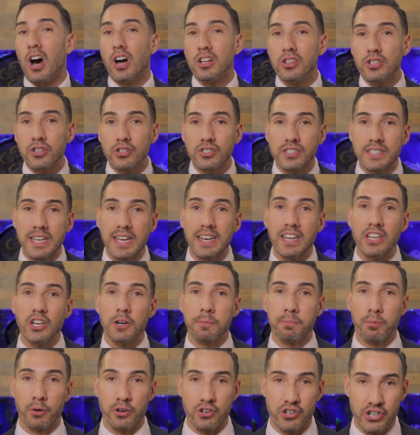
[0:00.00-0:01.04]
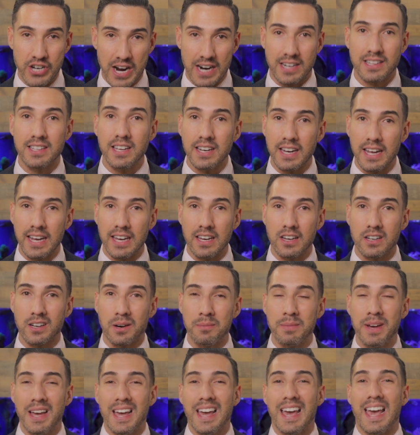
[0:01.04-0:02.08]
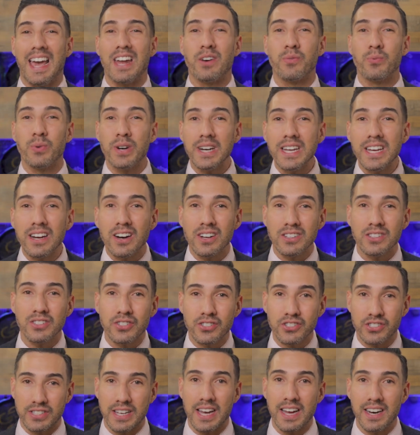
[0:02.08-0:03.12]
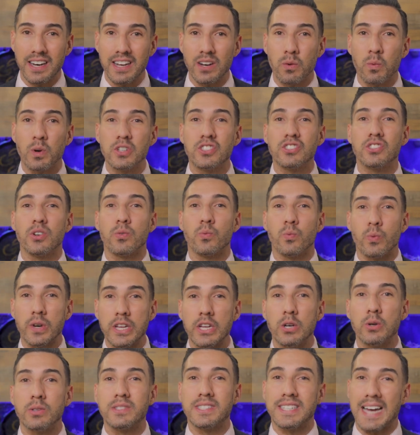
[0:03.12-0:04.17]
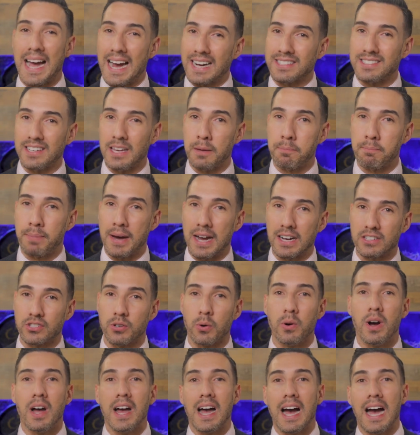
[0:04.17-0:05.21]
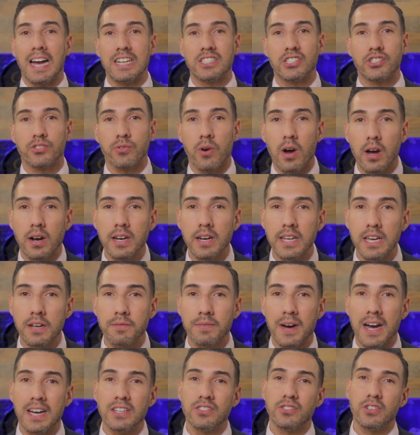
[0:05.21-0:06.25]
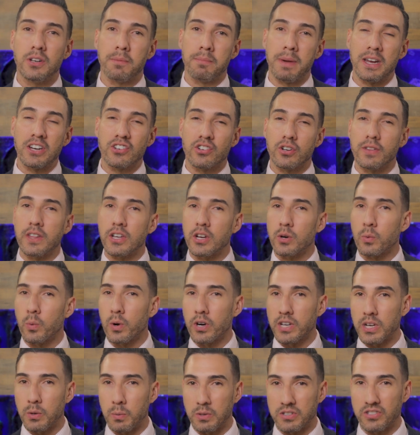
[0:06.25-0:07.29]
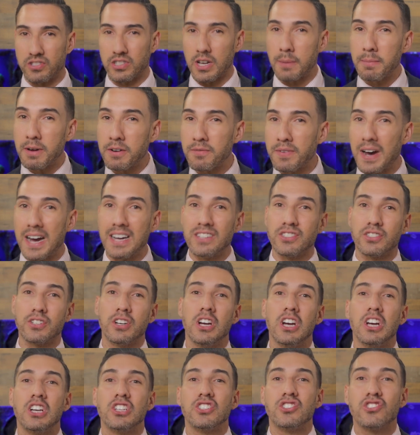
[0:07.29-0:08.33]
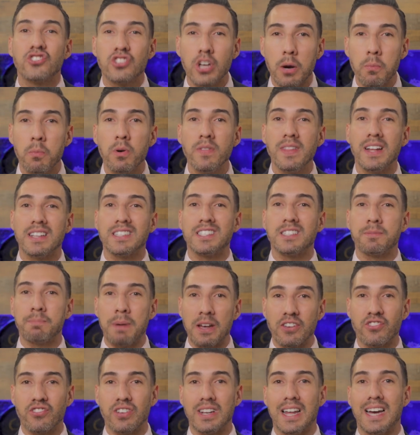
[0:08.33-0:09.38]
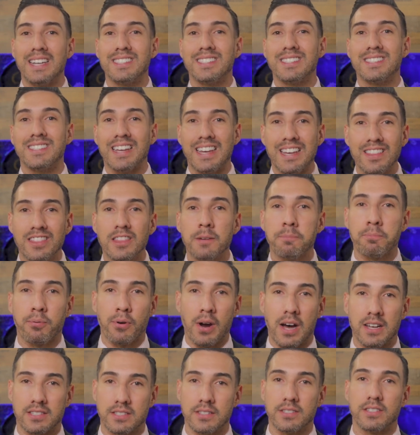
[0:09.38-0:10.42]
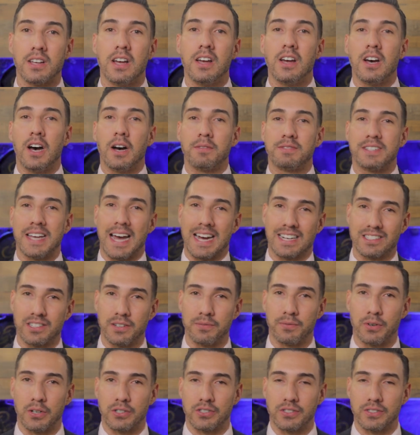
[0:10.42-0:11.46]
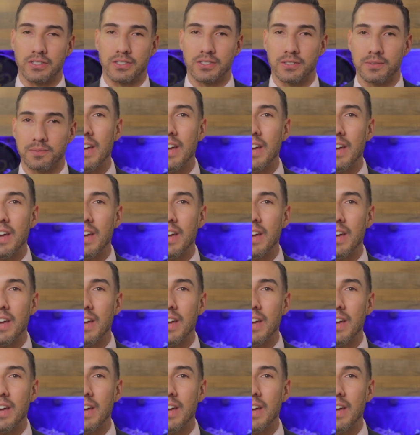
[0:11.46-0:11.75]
understanding your projected income, and really understanding what's the real tax impact. So I strongly advise you to make sure that you're working with some advisor, someone that specializes in the process of tax conversions.